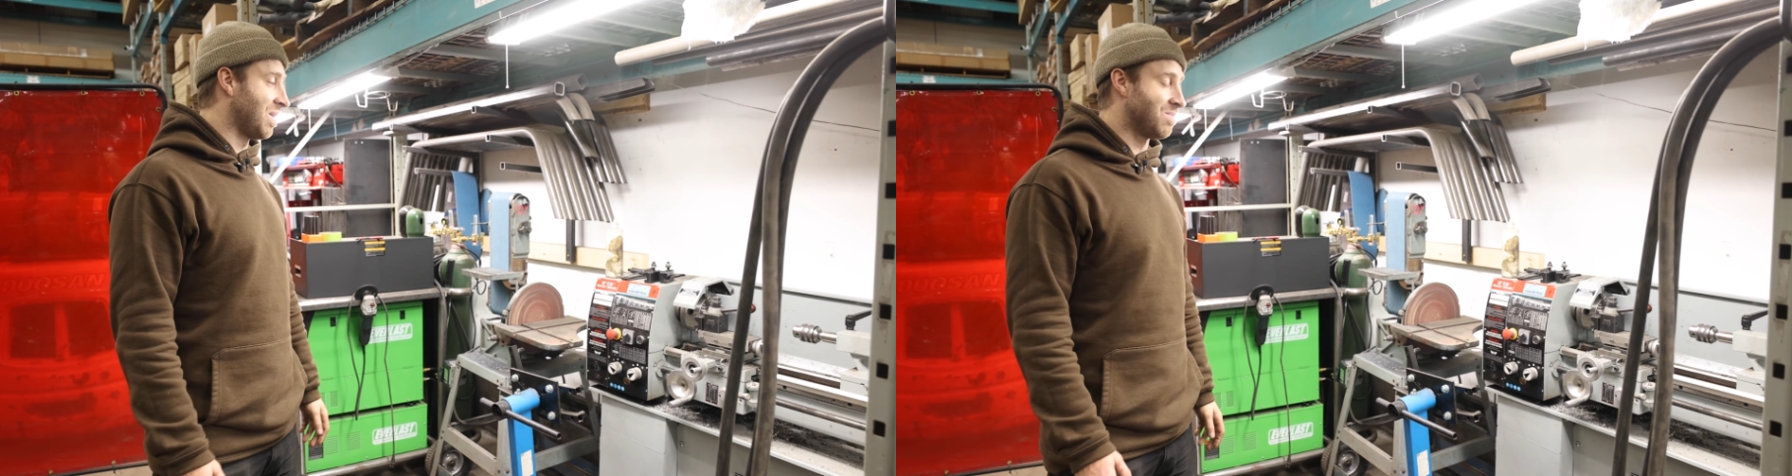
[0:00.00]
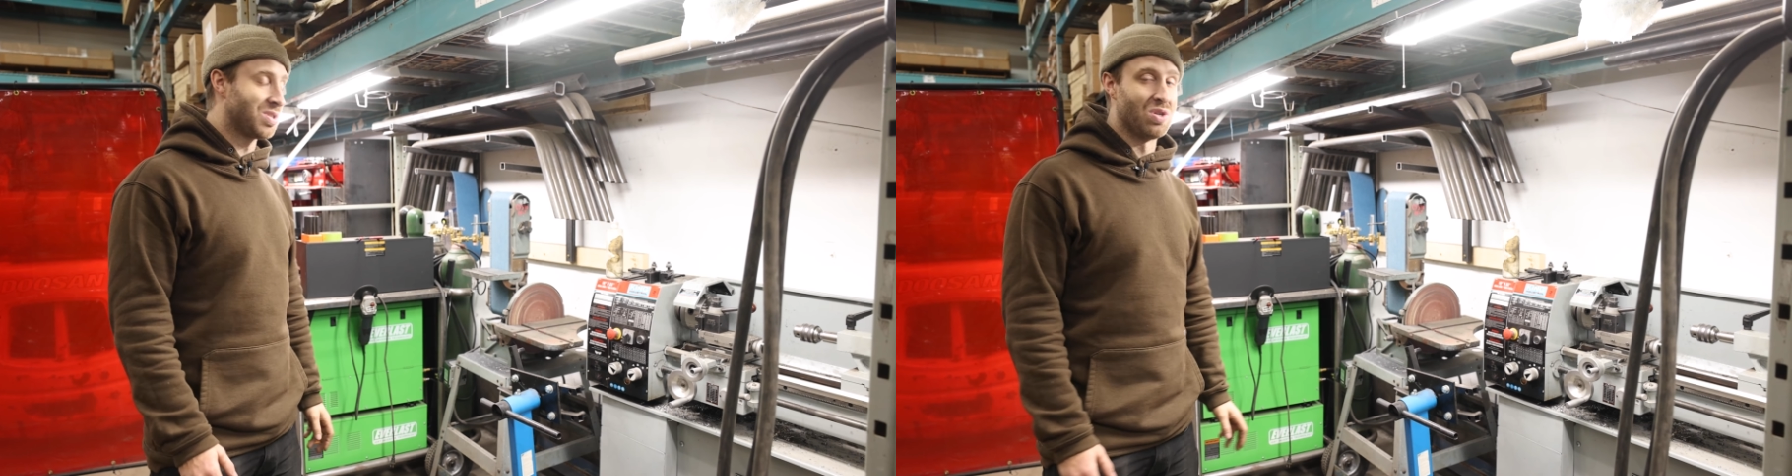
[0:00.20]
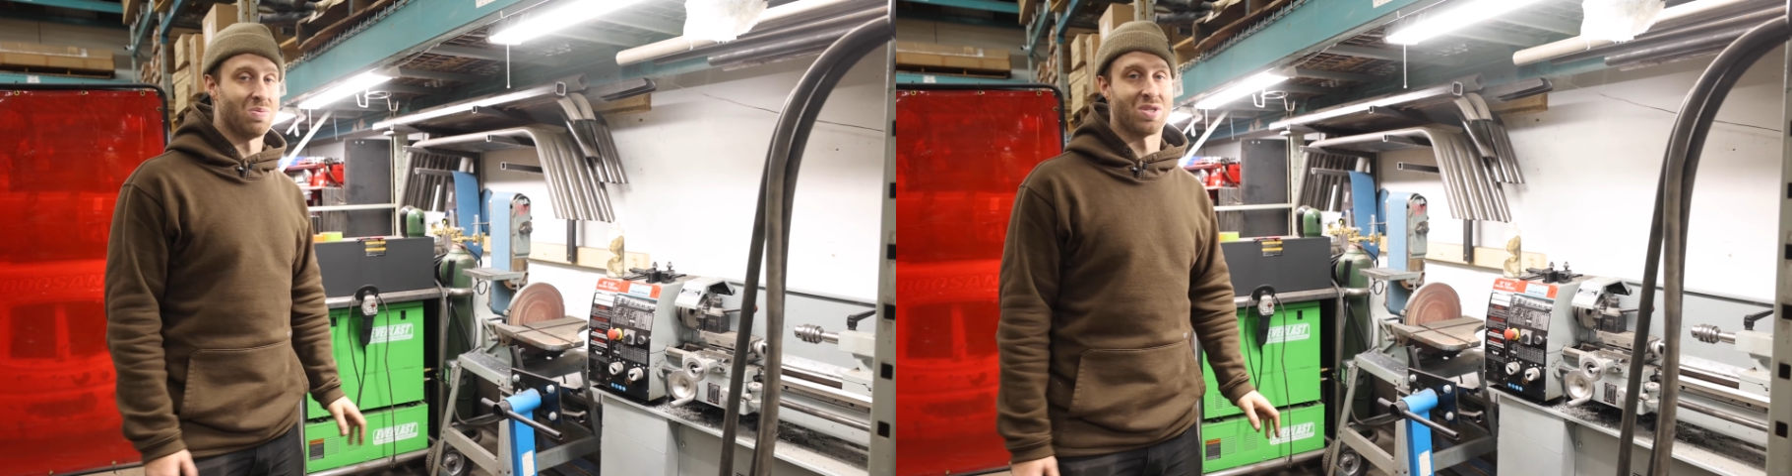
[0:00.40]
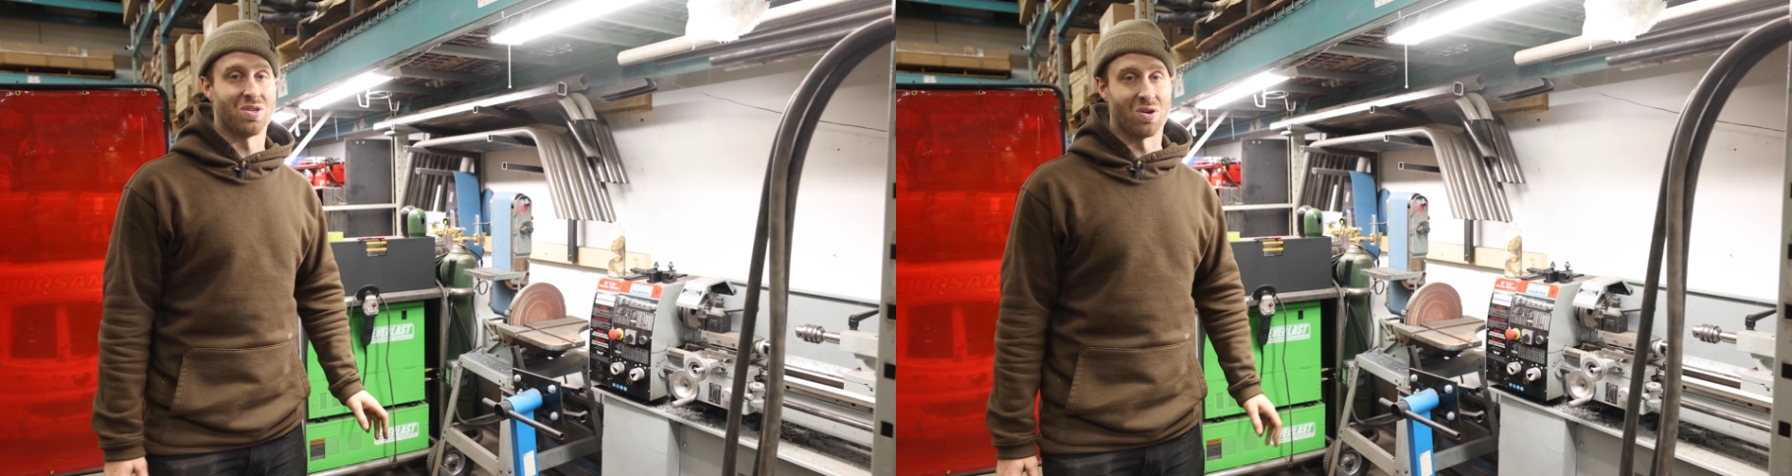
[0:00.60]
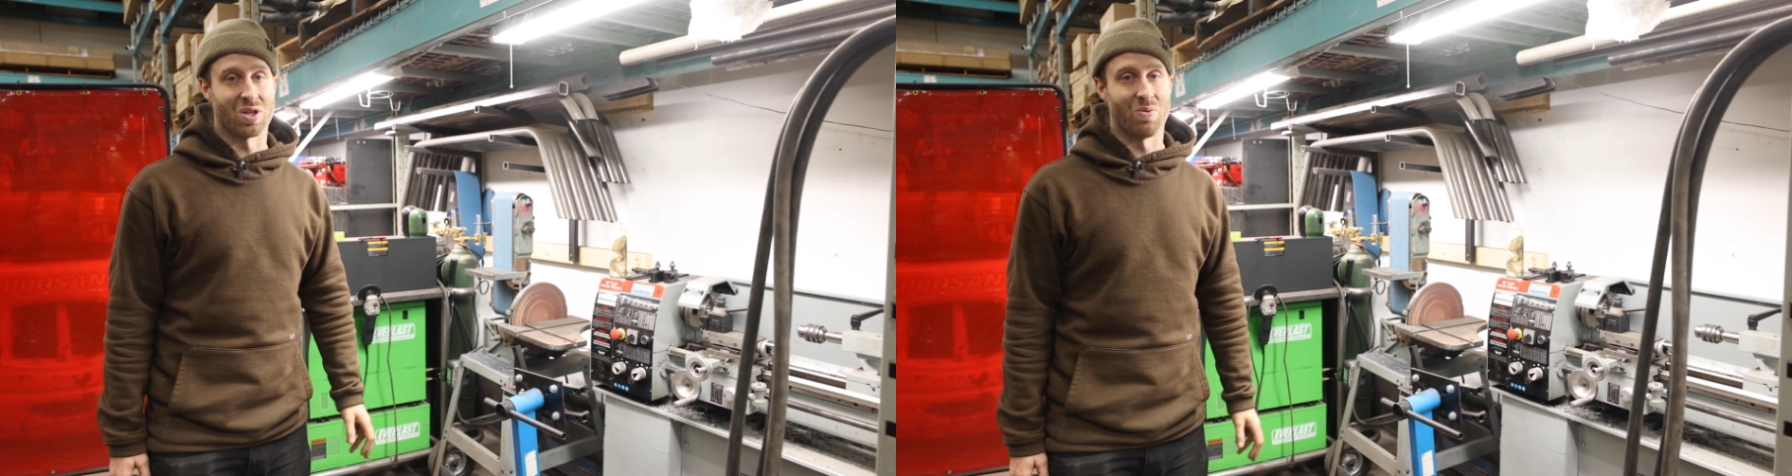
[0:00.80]
I'm super
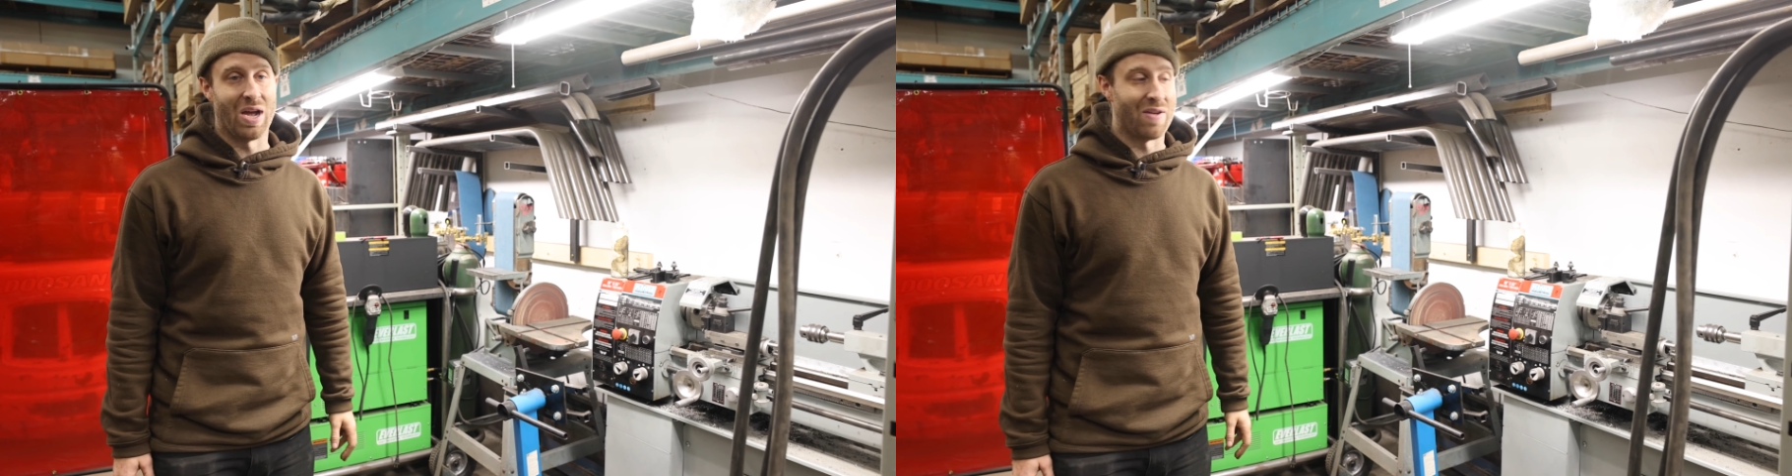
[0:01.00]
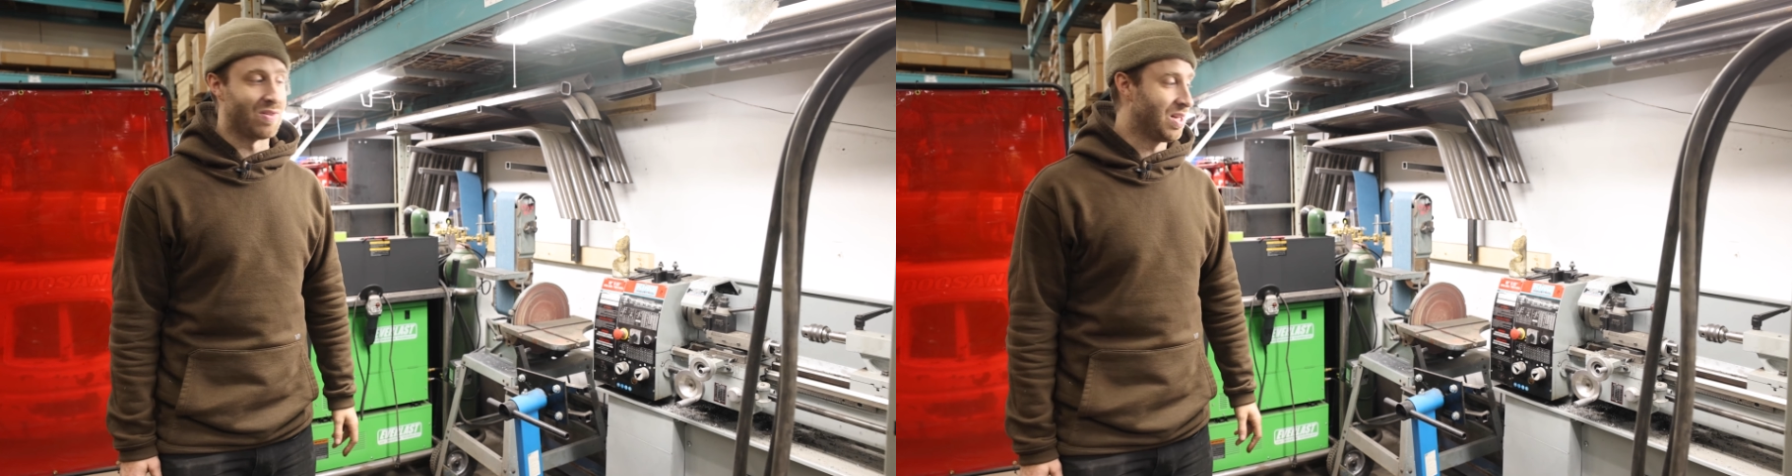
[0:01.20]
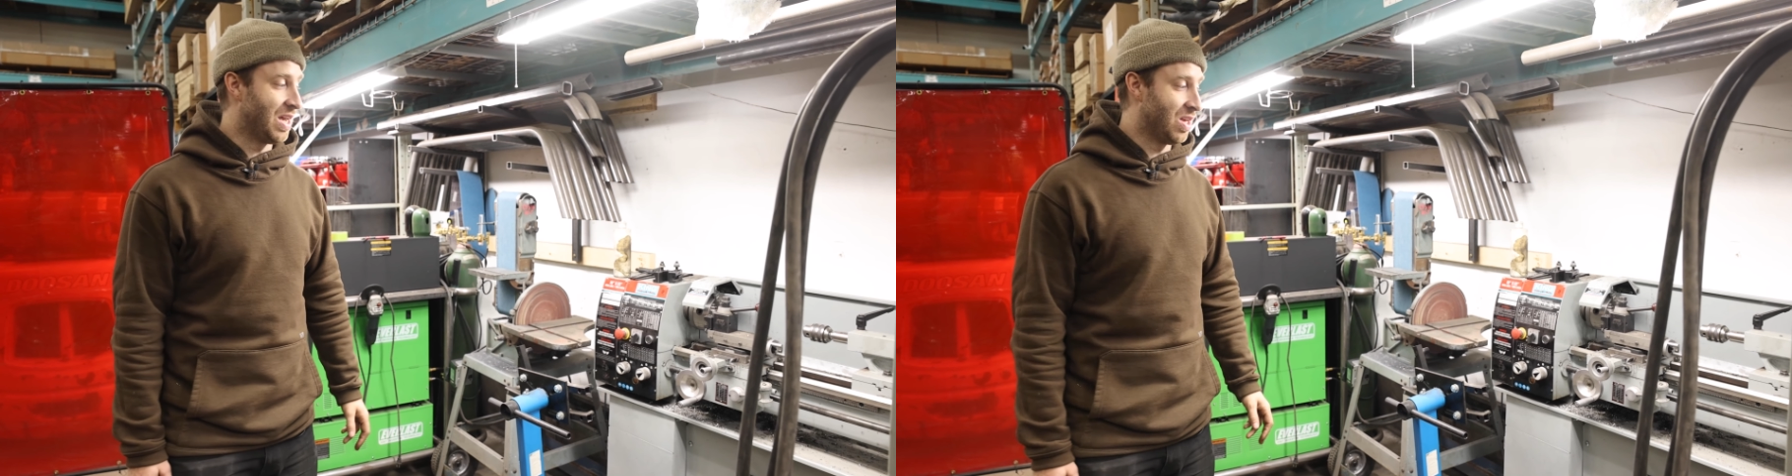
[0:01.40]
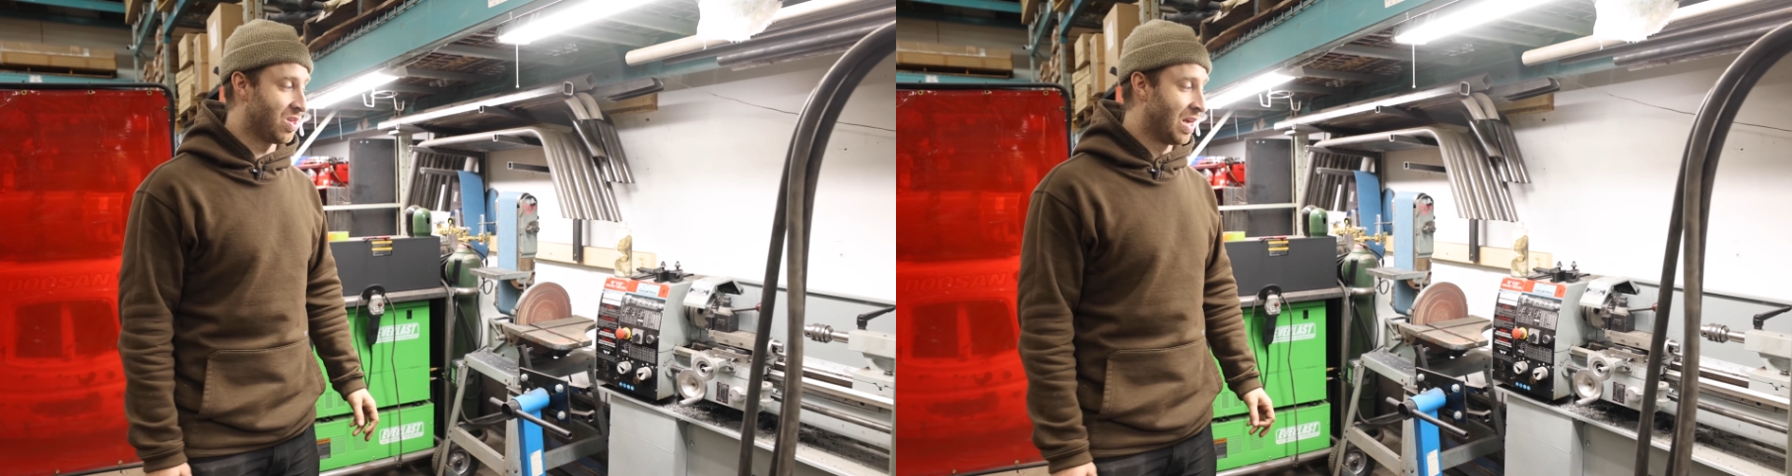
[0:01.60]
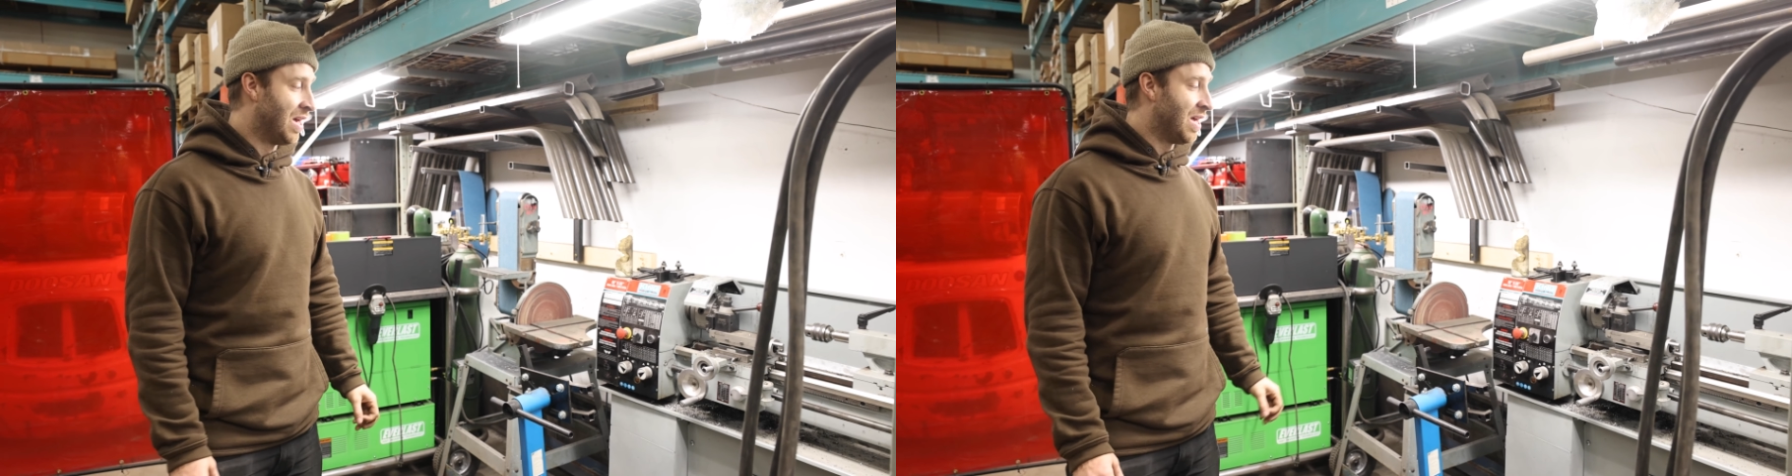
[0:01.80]
stoked that we have the lathe.